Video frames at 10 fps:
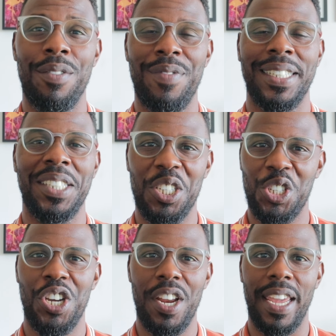investing
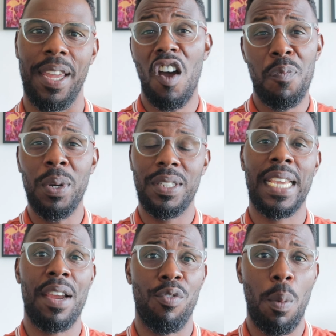journey. I've put
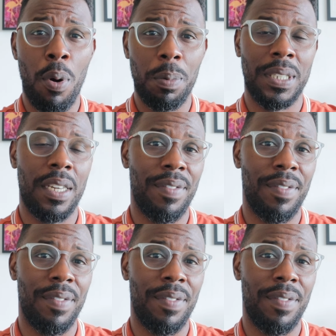together a property